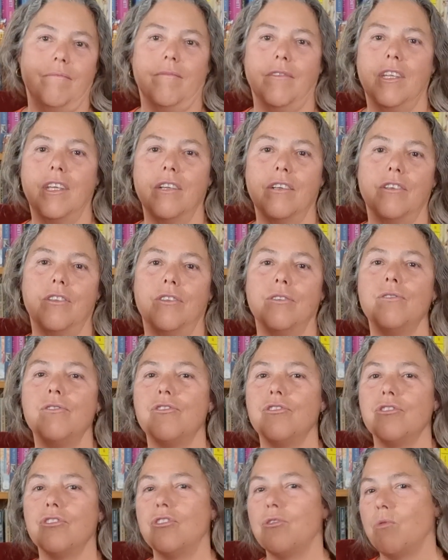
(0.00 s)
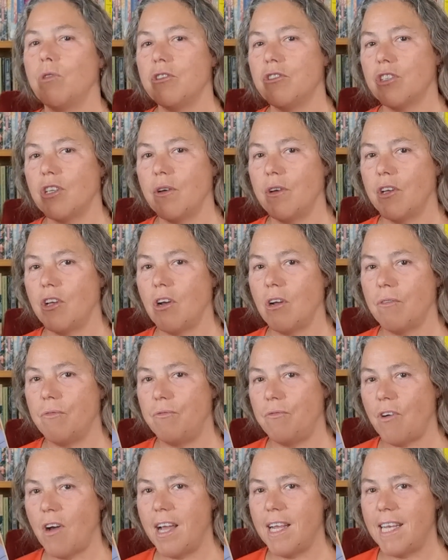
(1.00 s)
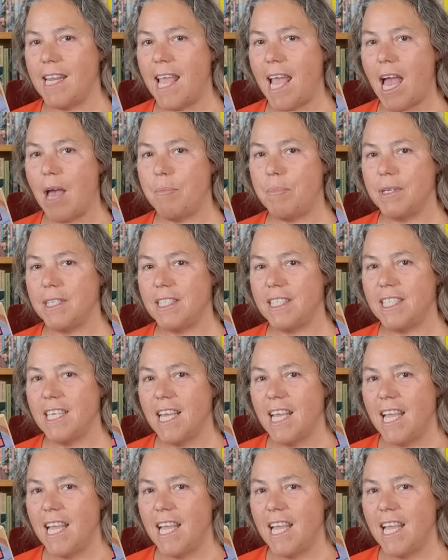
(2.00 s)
conclusion to what's going on finally happens,